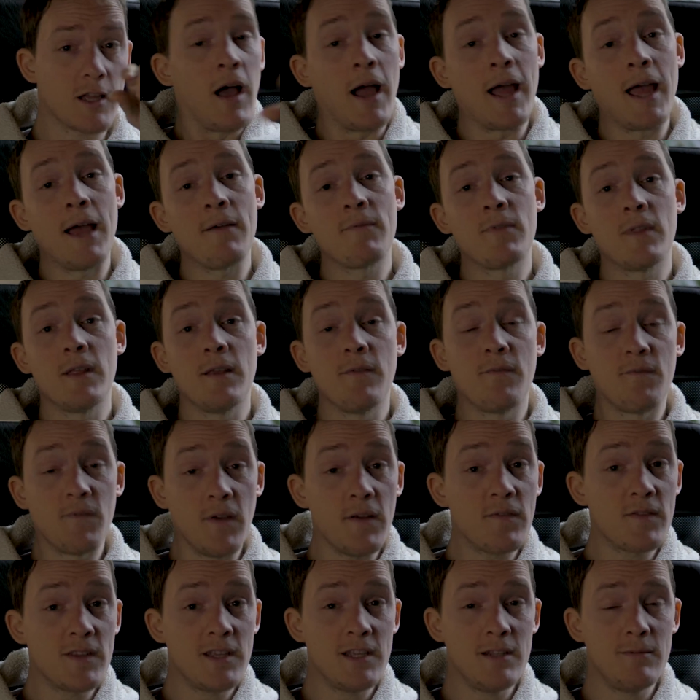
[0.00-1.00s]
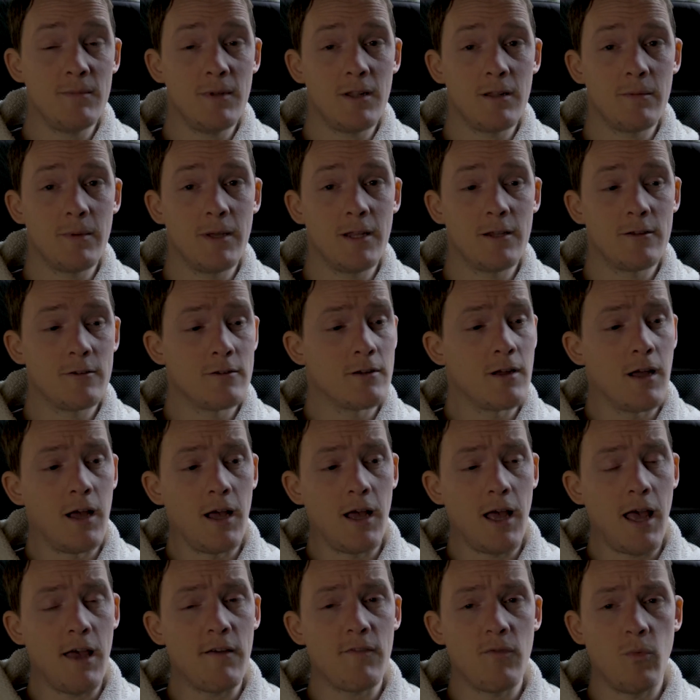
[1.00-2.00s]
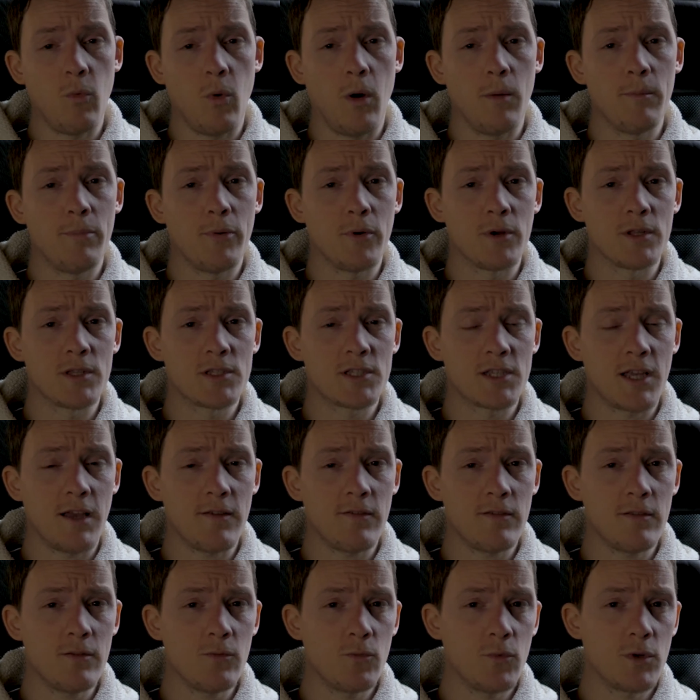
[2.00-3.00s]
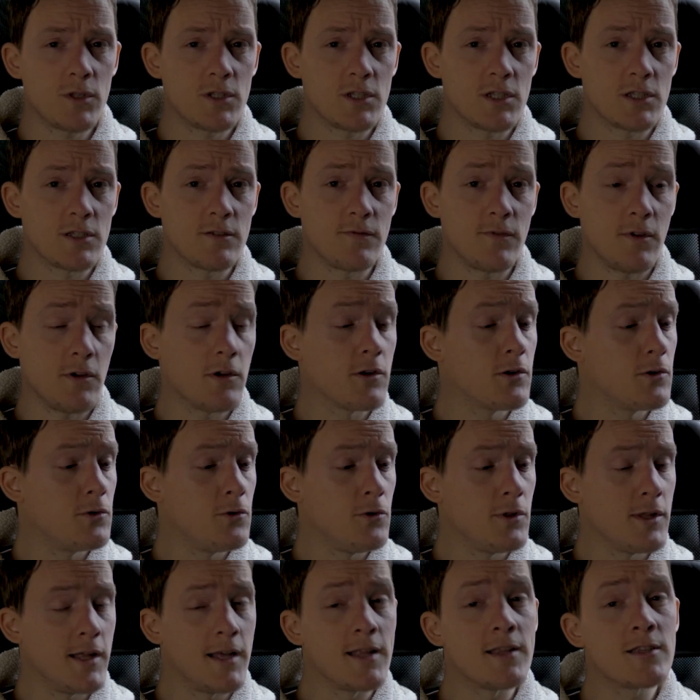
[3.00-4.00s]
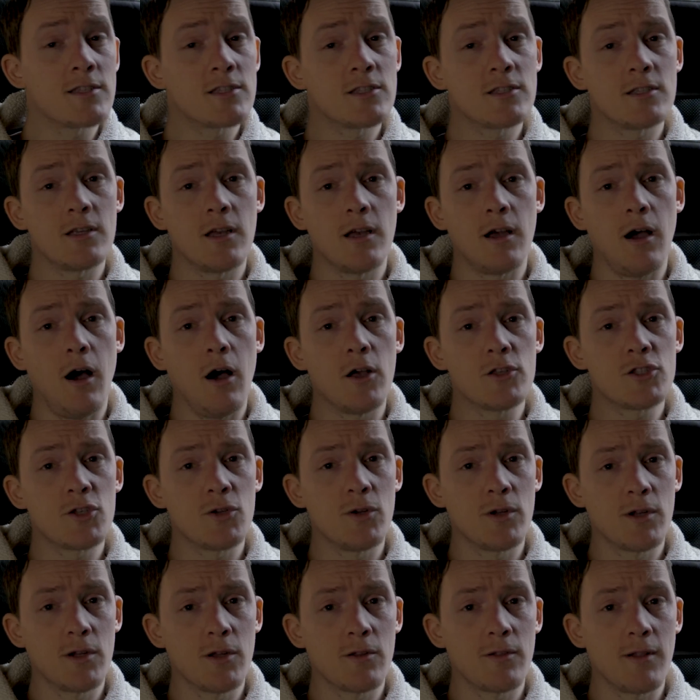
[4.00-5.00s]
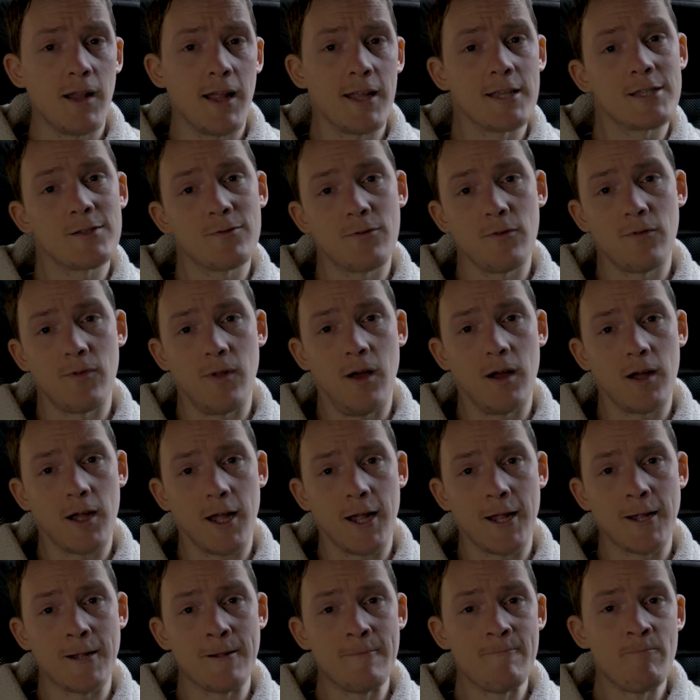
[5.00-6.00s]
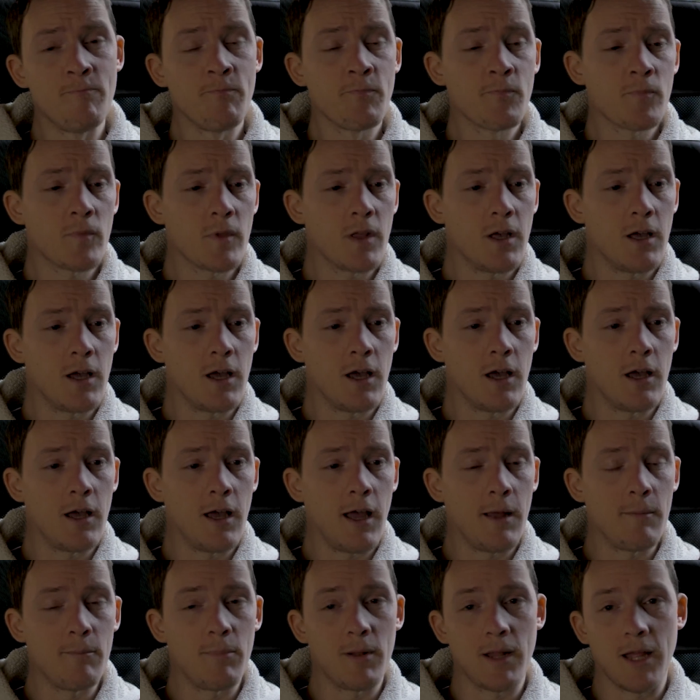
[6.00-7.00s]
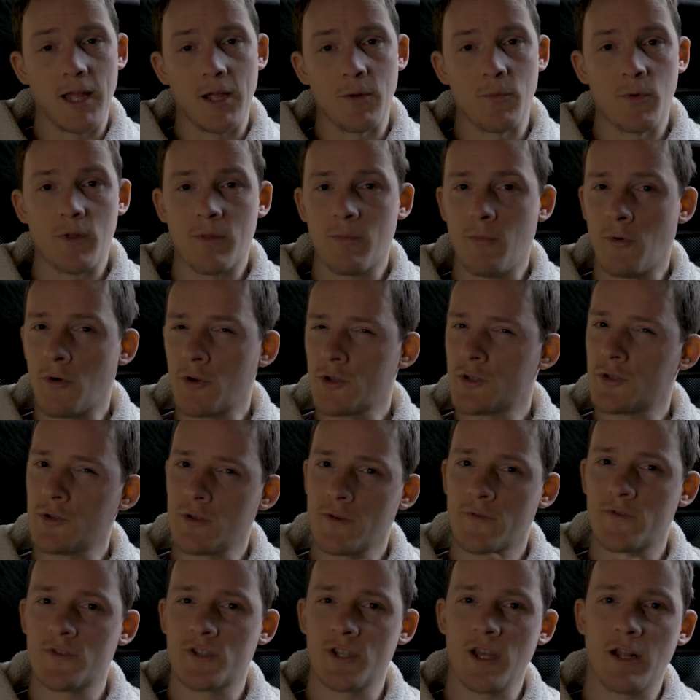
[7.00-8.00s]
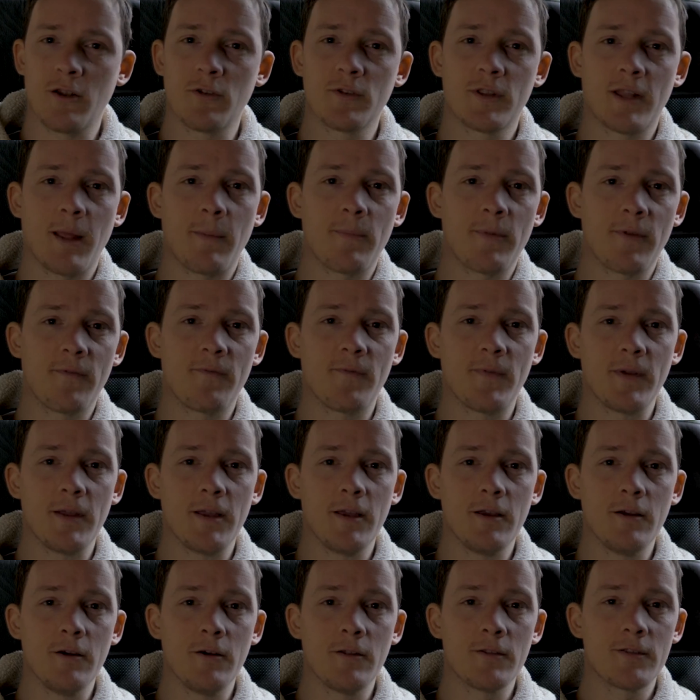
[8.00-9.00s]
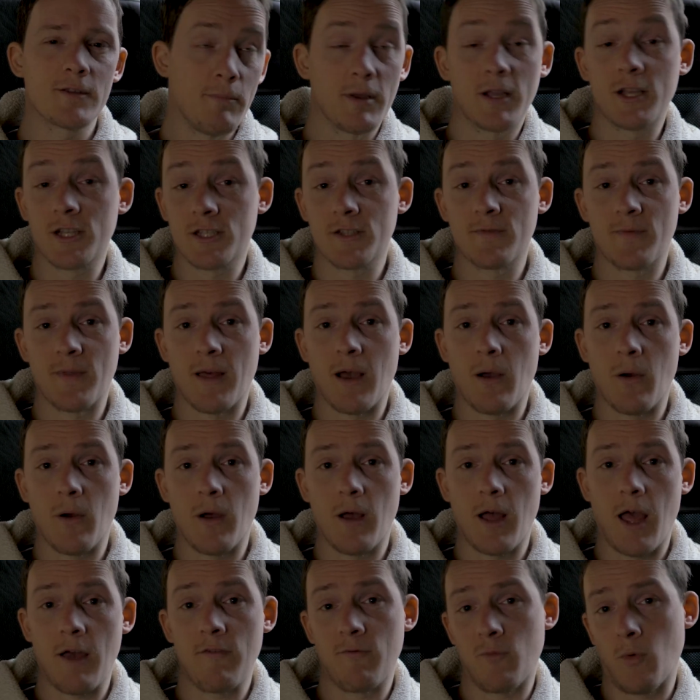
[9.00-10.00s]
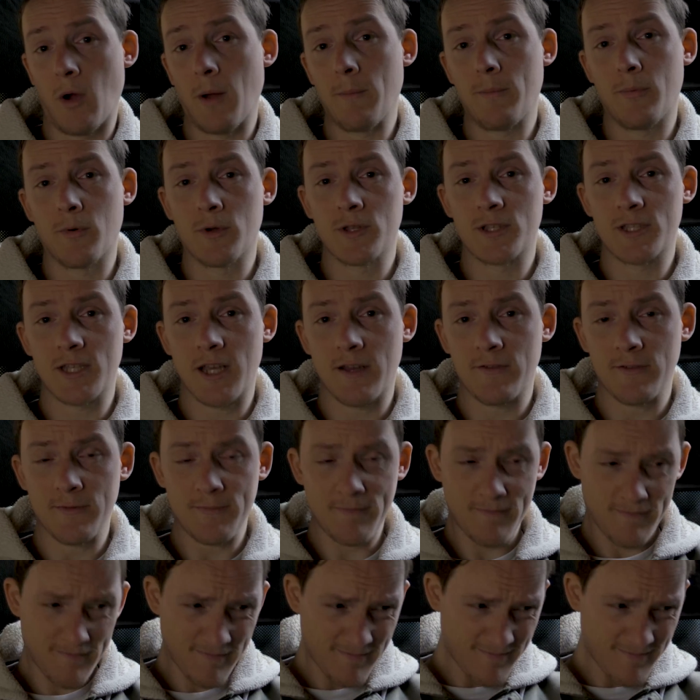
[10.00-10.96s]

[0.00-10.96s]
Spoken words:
I have the 15 millimeter f1.7, which is a very cool lens. Also a good lens for vlogging and playing with more sort of shallow depth of field because of that f1.7.